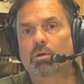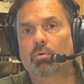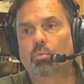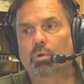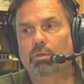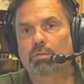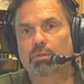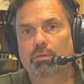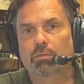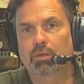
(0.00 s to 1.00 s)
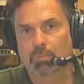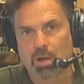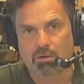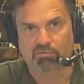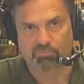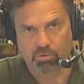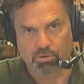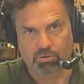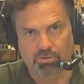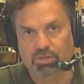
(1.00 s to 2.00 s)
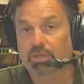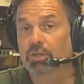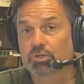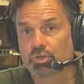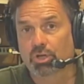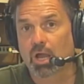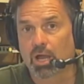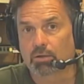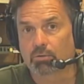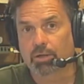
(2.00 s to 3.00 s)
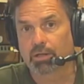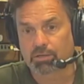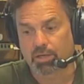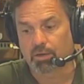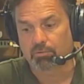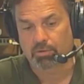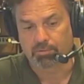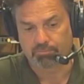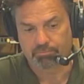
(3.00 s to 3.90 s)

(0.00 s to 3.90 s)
with the amount of murders in Chicago and Gary.